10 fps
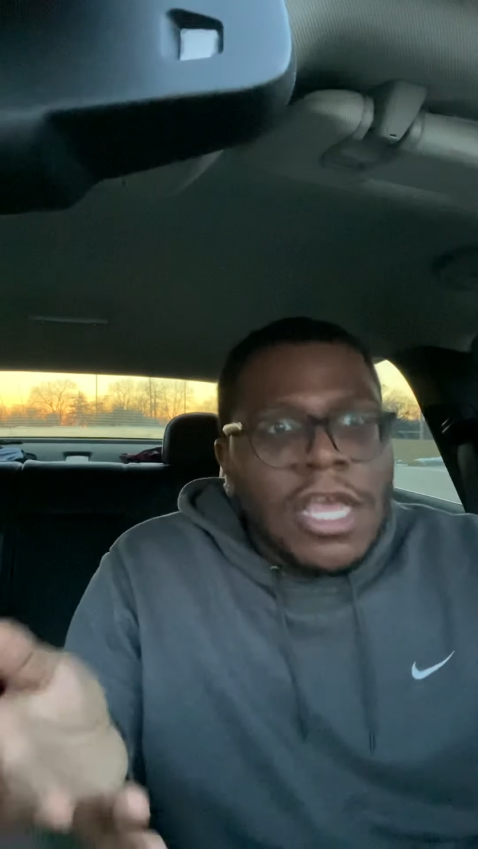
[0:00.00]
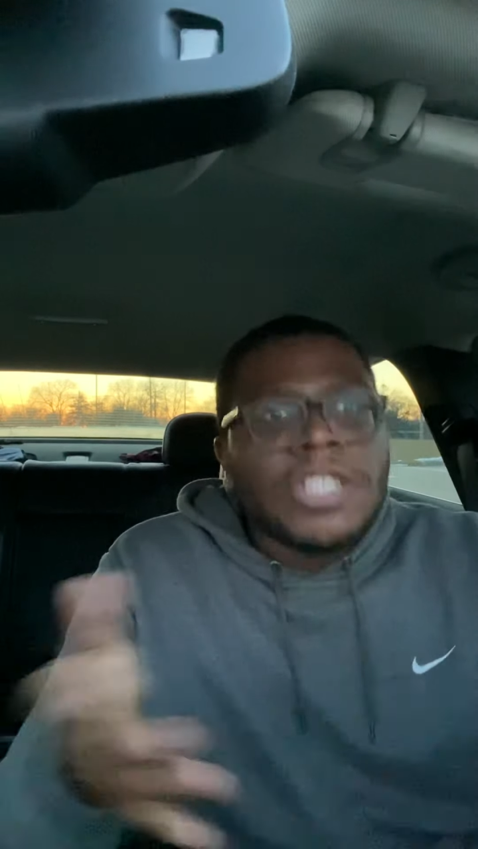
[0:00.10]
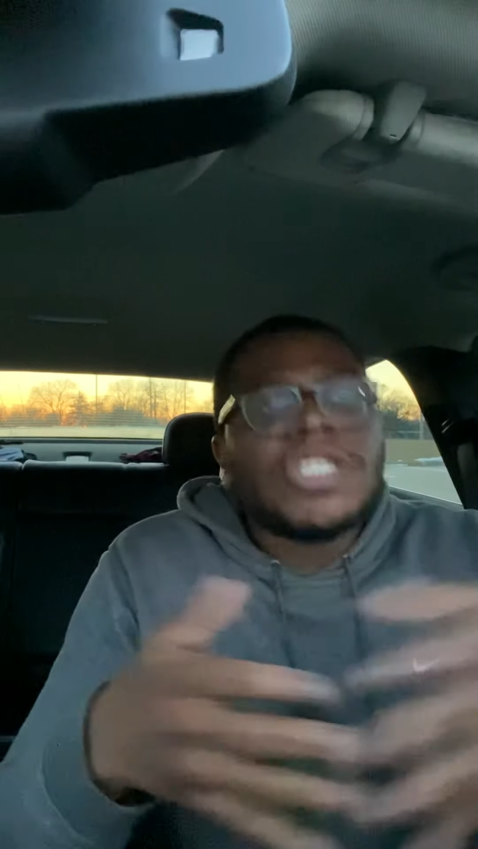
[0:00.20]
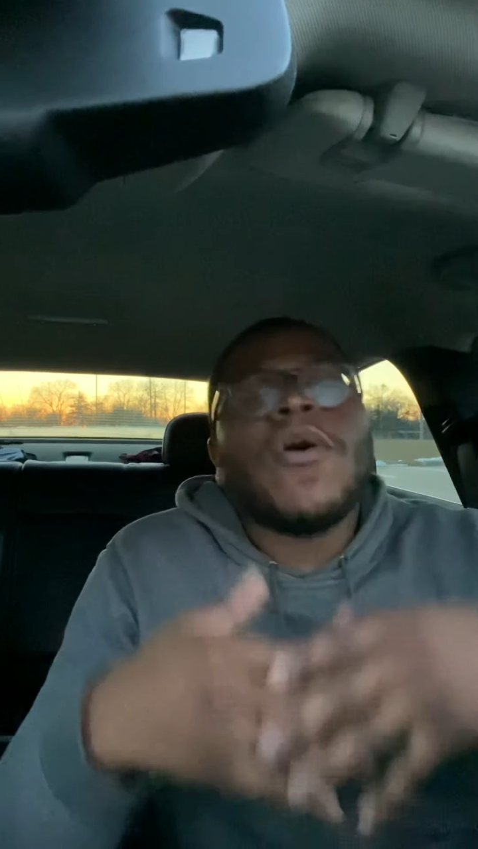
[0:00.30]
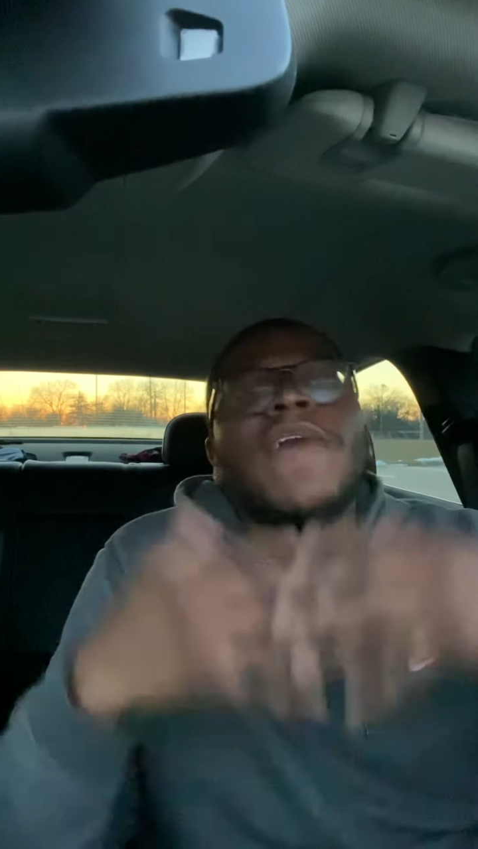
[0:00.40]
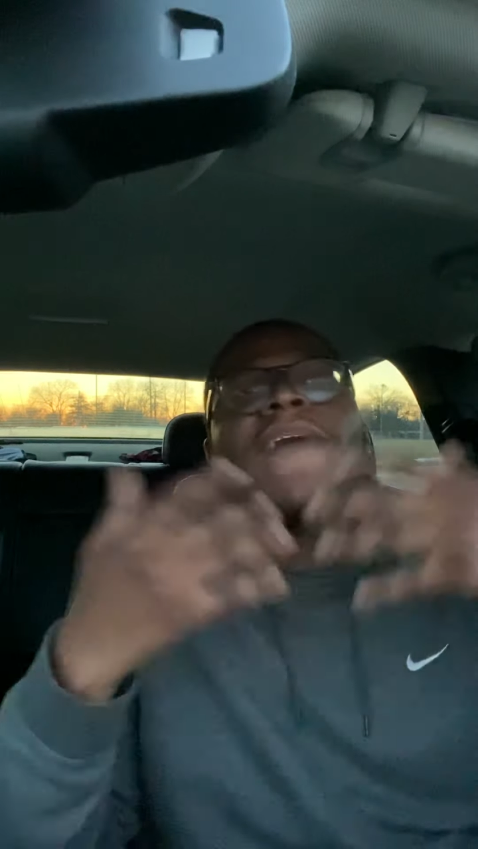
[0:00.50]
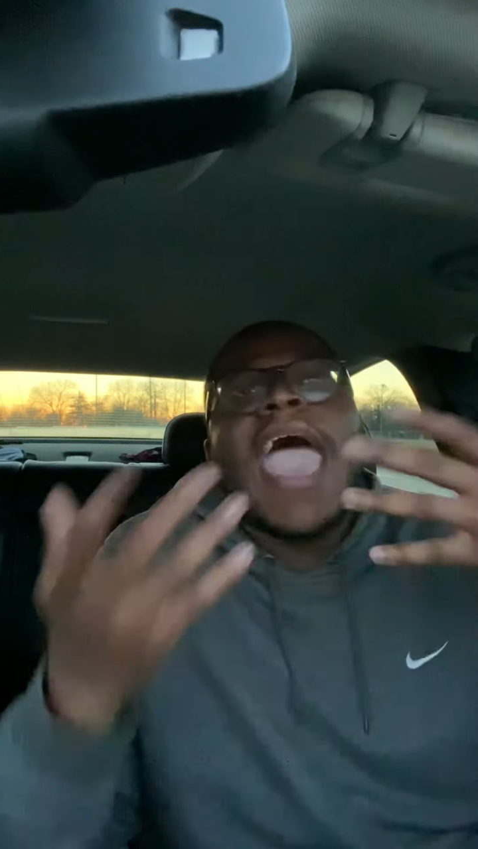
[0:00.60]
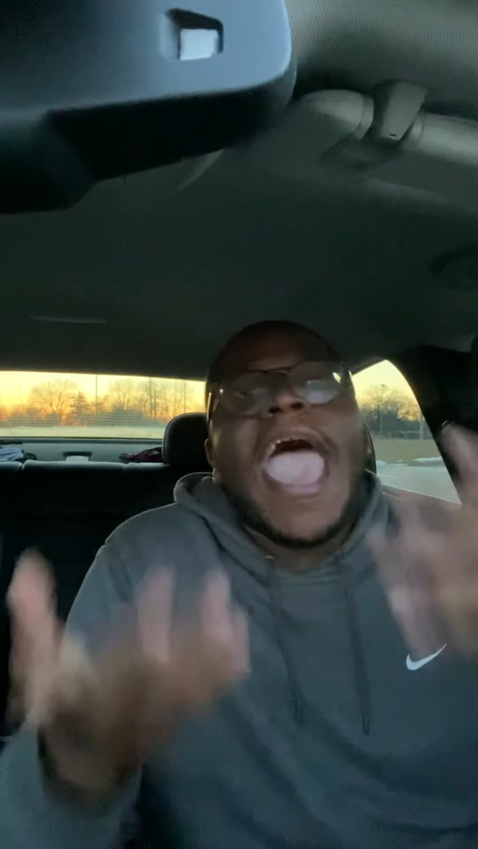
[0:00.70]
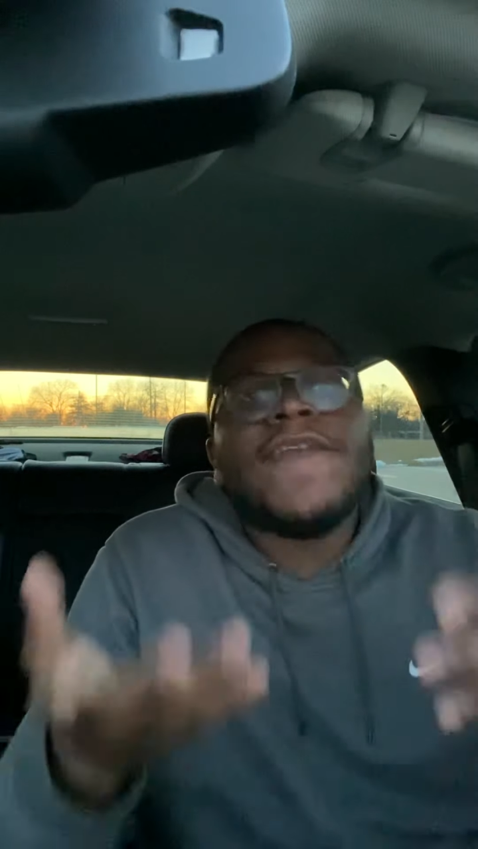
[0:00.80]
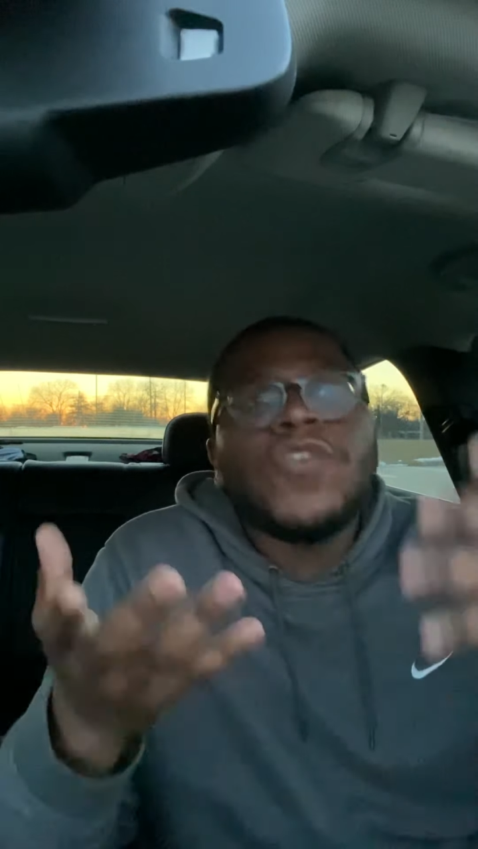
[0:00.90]
So if I
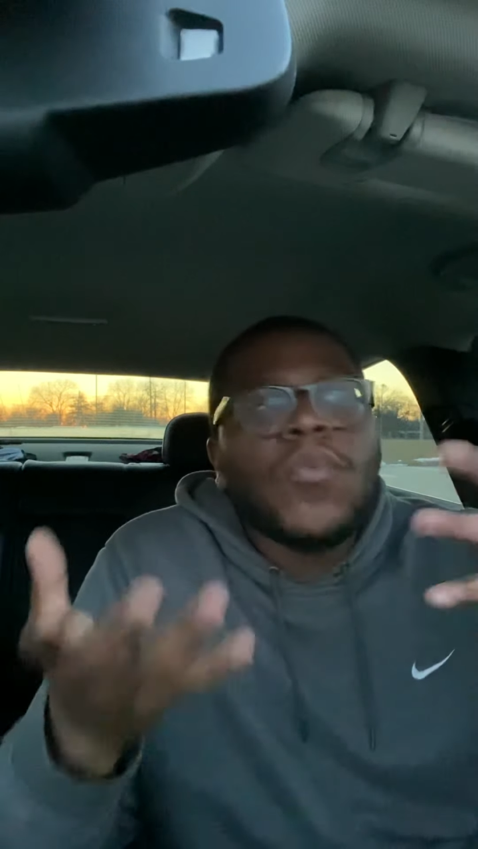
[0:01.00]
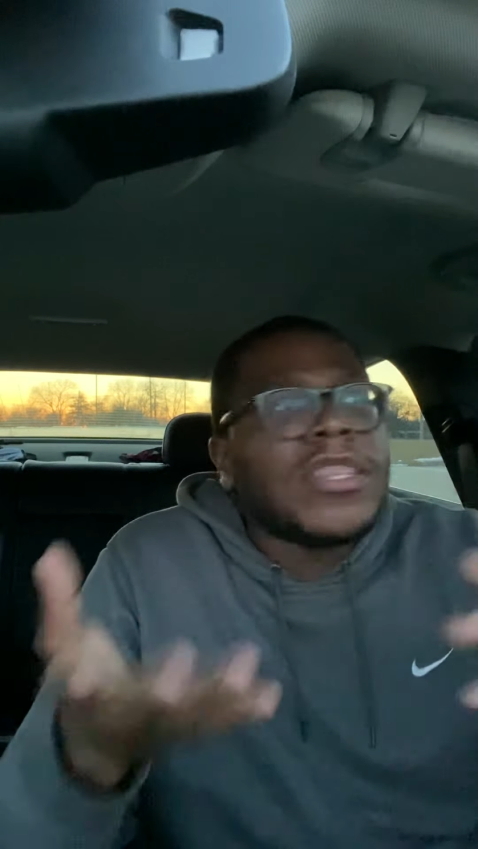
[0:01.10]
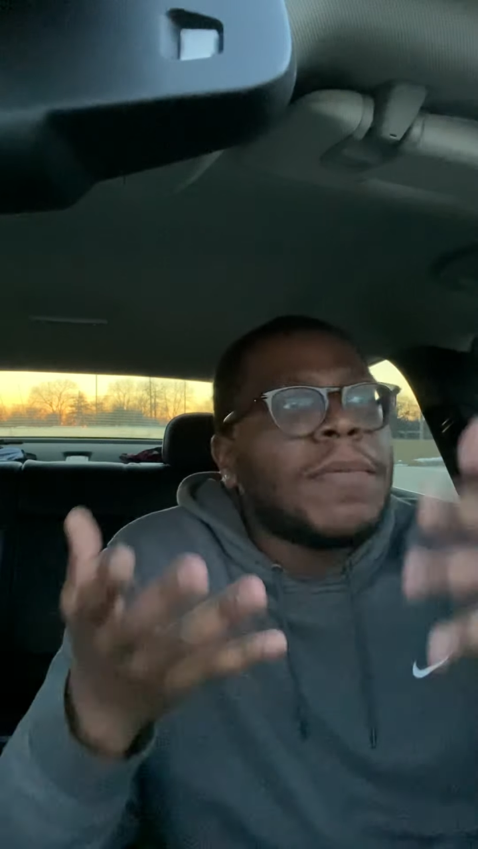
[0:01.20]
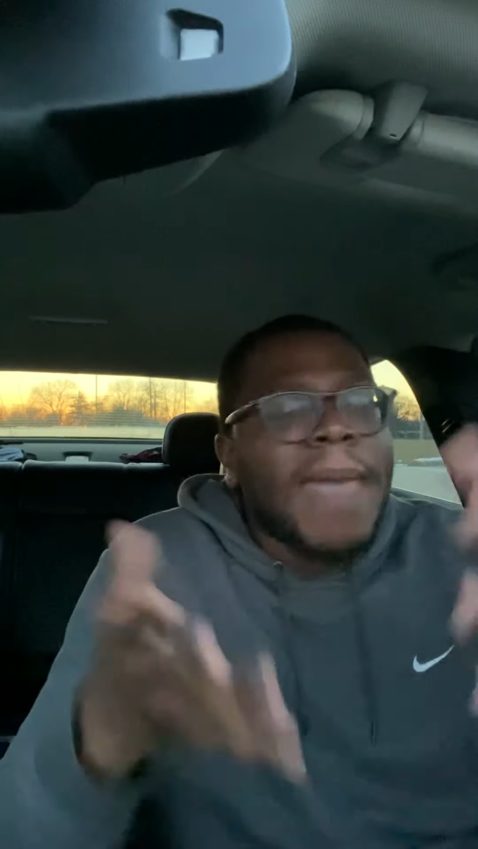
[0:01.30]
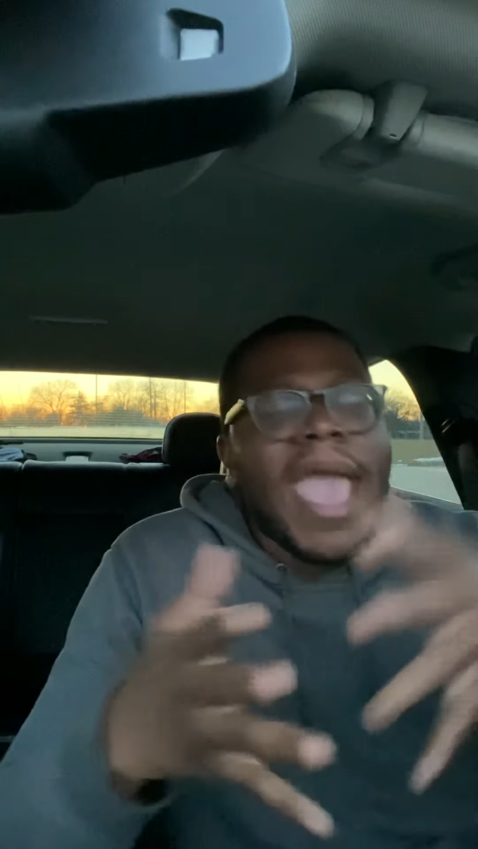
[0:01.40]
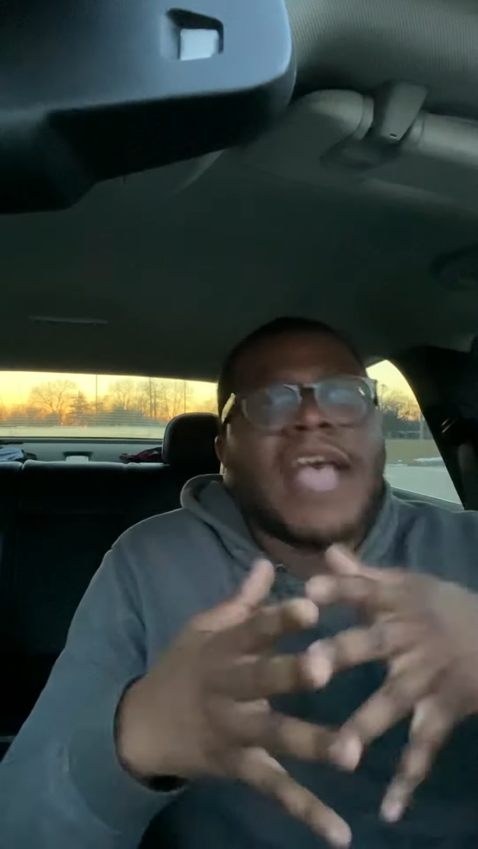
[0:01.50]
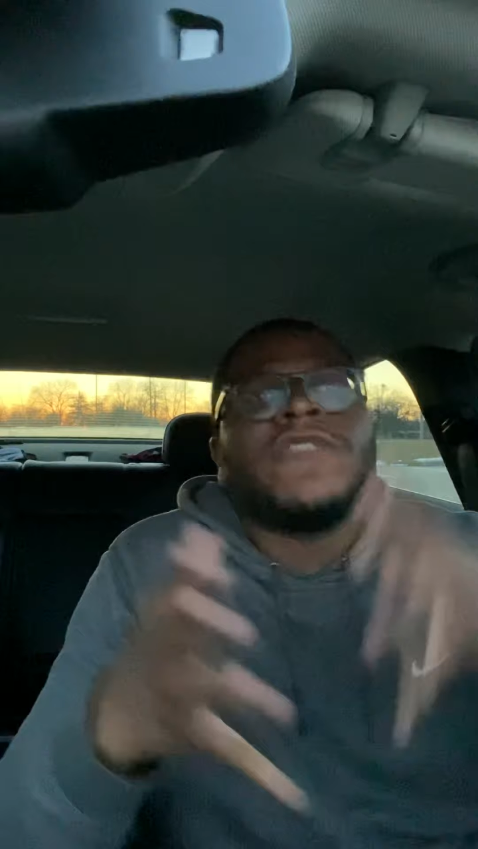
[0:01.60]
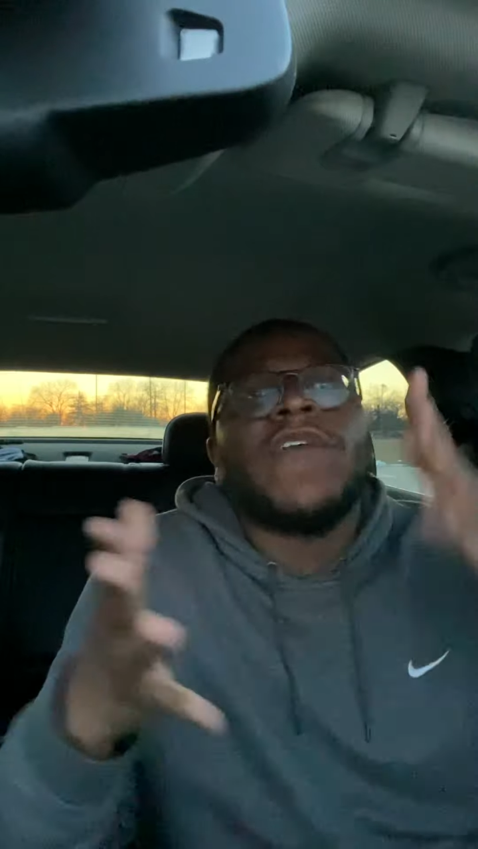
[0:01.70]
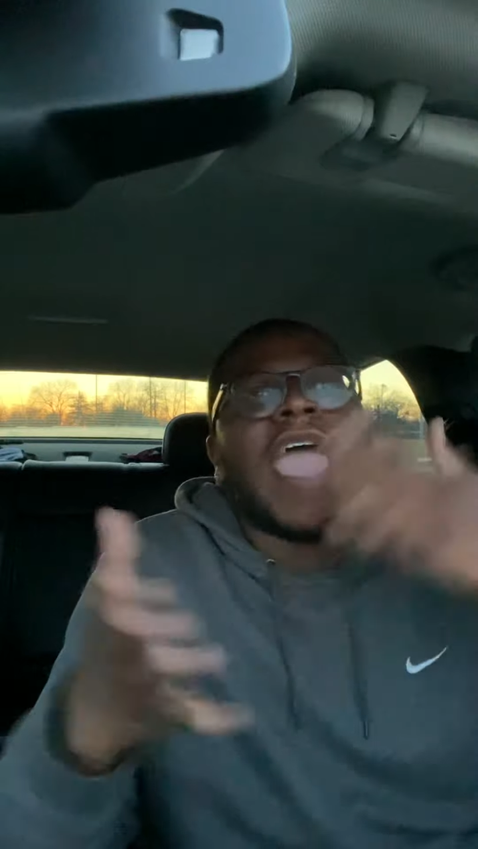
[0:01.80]
have to wear the mask for